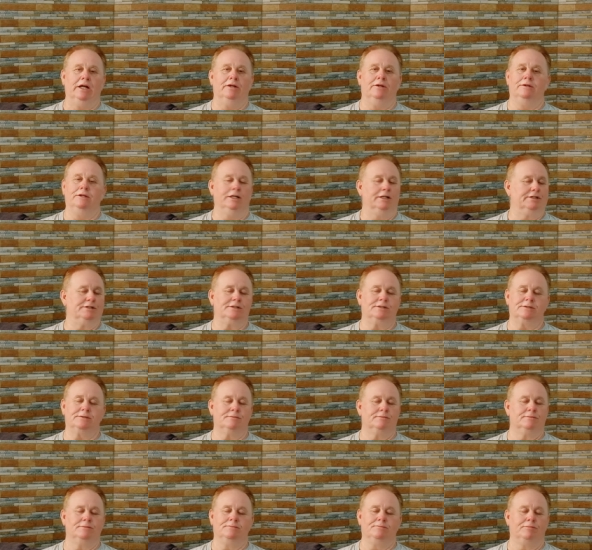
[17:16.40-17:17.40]
There,
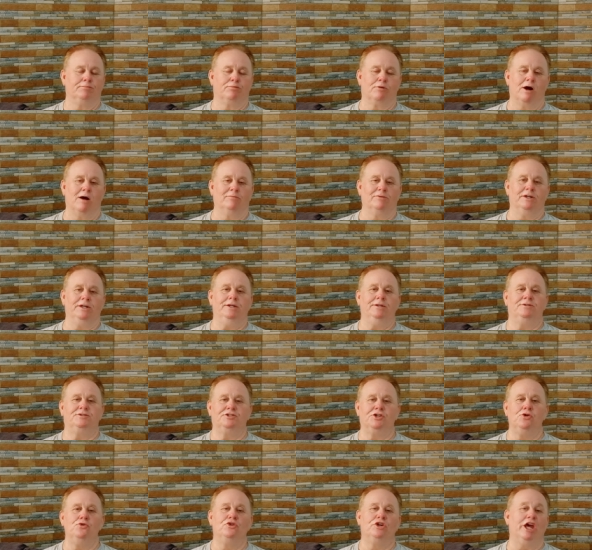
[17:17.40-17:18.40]
it's
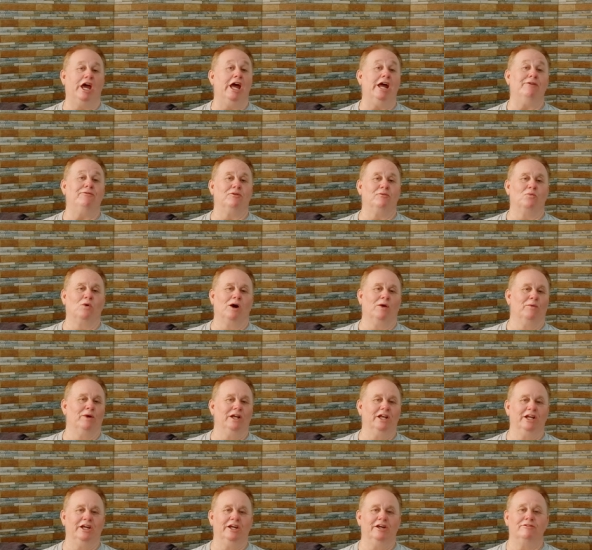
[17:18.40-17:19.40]
probably 2K from where
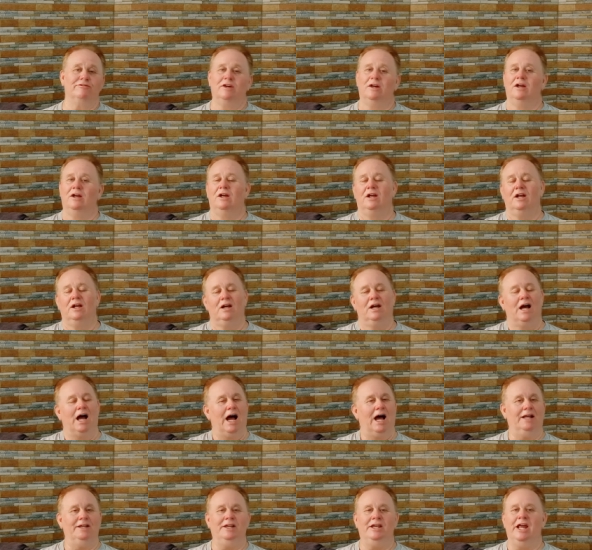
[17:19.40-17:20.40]
we live.
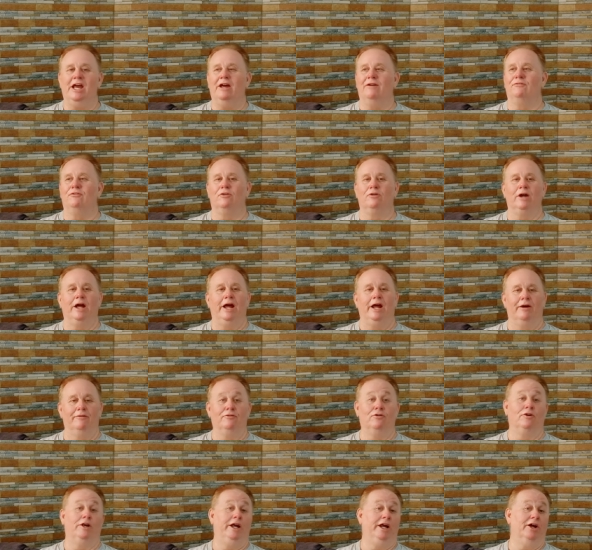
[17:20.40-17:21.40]
I never,
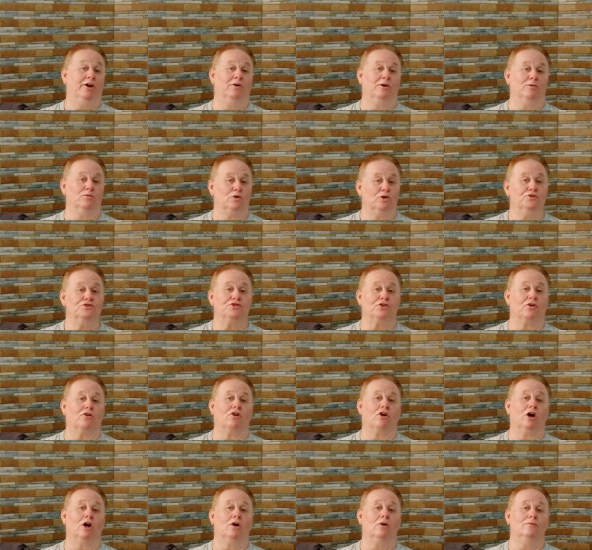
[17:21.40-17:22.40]
ever hear a rooster
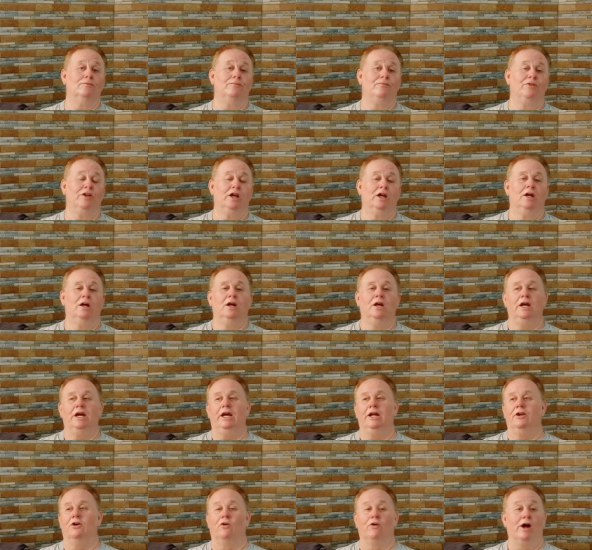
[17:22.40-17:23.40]
crow.
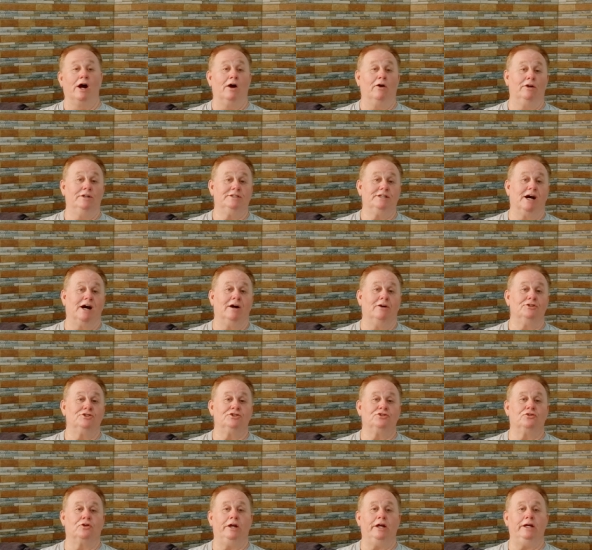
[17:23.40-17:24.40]
And on our entire
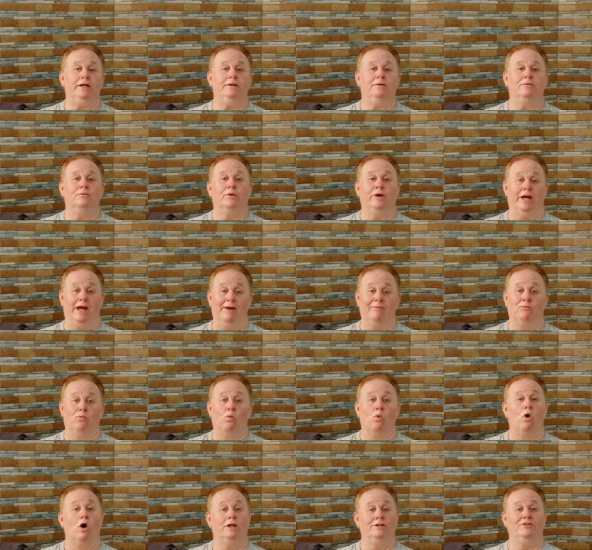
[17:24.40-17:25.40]
street, we have
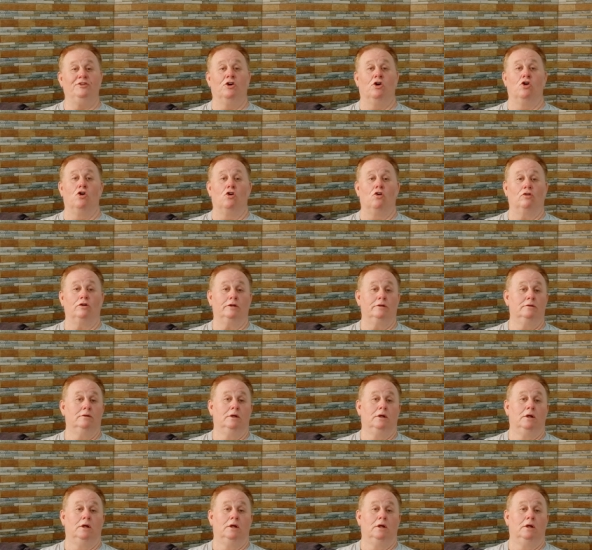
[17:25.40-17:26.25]
one dog.